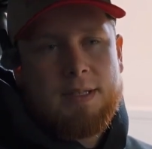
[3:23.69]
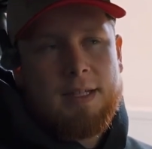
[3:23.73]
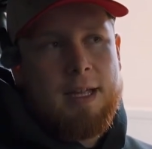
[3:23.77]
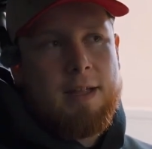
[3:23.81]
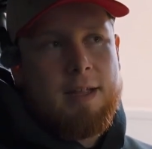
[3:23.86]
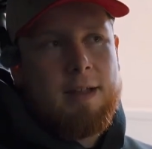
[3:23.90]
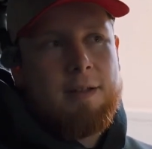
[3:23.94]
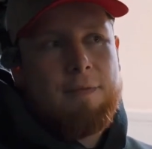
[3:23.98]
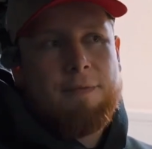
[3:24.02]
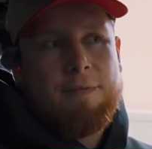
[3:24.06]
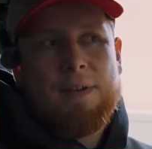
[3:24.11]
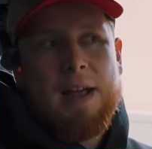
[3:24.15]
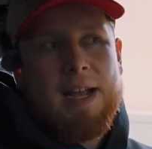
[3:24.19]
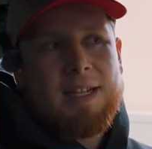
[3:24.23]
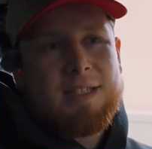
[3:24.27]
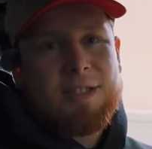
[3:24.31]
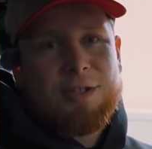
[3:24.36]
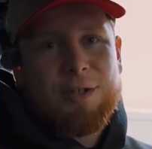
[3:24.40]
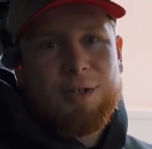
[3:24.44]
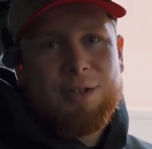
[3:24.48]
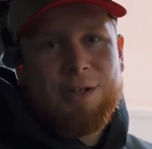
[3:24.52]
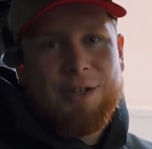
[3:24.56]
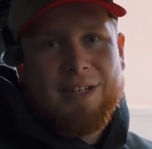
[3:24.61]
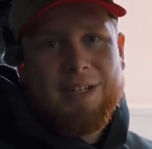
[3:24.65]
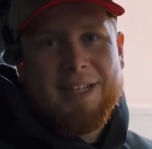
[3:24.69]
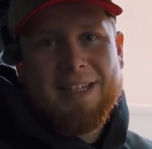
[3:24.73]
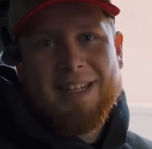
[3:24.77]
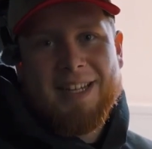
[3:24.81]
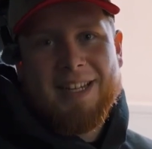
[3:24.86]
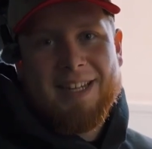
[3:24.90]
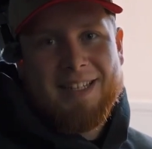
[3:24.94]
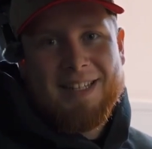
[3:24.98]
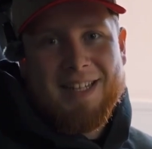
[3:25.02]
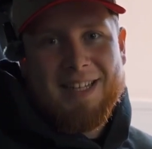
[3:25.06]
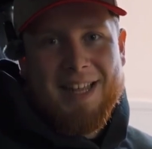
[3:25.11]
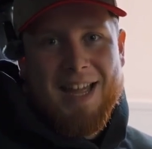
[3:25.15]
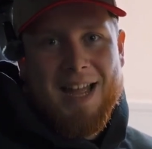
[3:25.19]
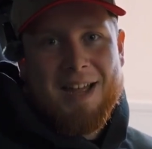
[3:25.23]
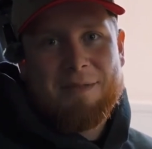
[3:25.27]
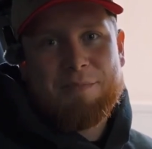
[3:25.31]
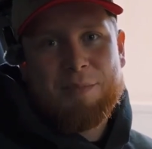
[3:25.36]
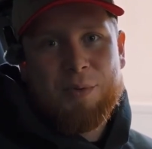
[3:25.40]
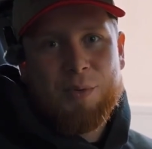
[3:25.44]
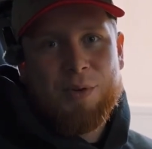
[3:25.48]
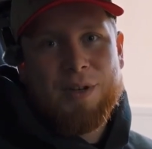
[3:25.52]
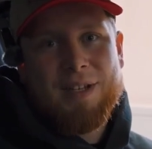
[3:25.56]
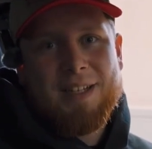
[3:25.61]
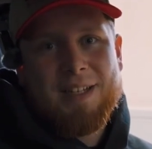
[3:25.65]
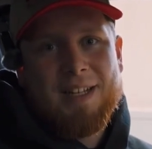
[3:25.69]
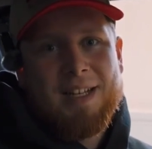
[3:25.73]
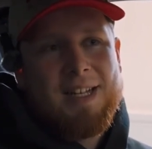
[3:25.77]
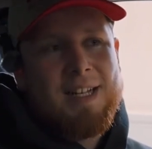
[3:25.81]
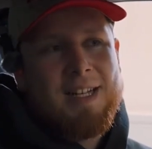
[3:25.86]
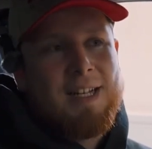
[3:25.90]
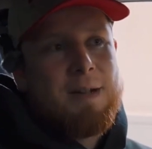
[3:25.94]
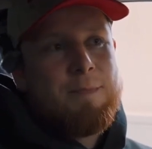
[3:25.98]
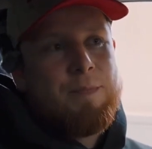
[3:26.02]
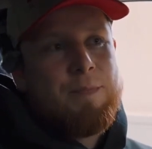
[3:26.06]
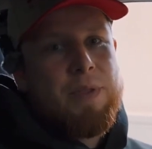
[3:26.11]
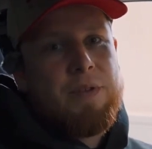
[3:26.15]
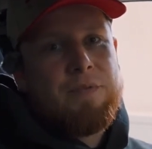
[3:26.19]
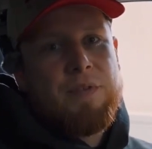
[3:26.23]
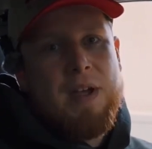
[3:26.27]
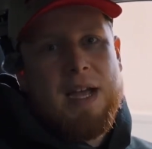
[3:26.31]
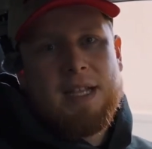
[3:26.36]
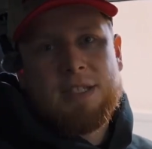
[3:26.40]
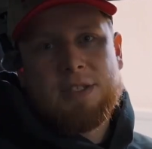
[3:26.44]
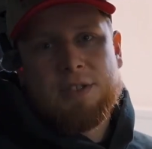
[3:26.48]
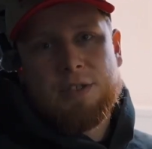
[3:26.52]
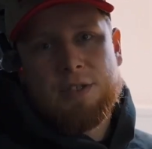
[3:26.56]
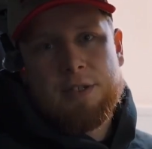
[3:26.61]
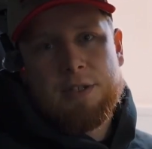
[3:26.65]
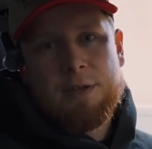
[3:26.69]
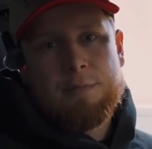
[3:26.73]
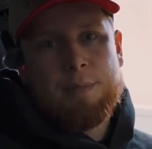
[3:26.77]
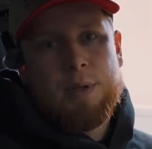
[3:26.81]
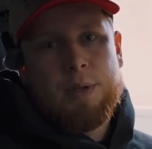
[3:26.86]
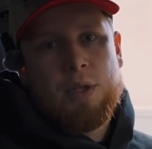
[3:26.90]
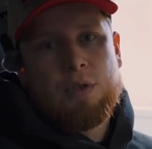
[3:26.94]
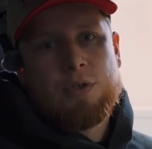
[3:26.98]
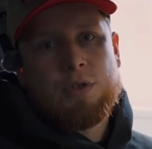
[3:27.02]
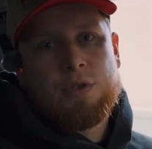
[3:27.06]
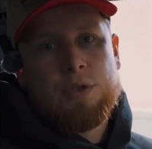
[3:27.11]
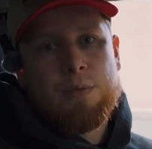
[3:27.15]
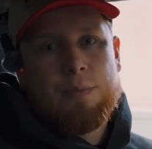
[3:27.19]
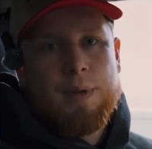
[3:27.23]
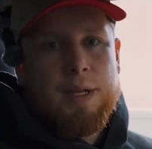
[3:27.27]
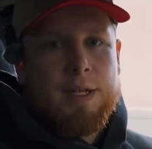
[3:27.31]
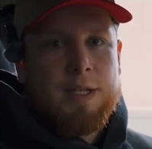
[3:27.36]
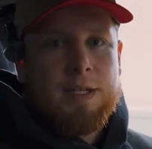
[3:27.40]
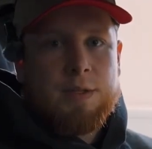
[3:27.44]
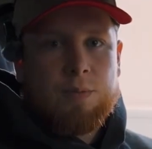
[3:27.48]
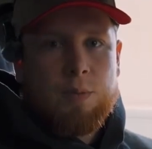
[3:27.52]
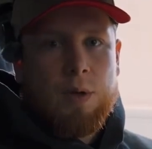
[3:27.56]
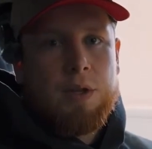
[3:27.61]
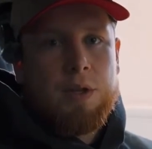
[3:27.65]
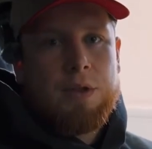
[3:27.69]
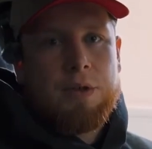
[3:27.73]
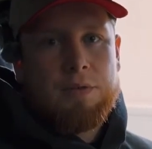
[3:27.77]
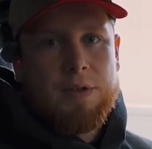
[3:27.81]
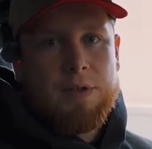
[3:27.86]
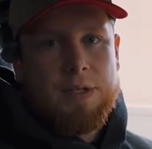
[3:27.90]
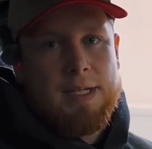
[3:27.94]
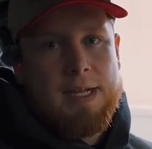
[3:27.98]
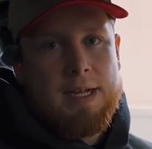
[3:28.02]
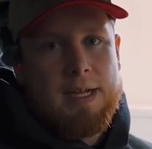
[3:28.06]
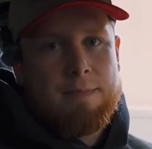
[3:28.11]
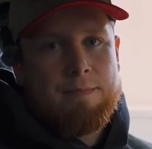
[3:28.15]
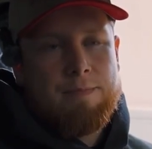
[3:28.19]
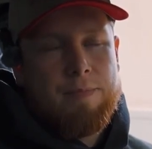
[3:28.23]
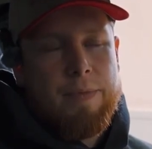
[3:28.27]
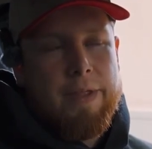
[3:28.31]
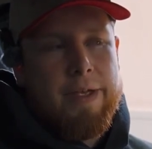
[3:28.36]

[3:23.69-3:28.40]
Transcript: And the faster you can get to that point, the faster you can build tremendous wealth over time.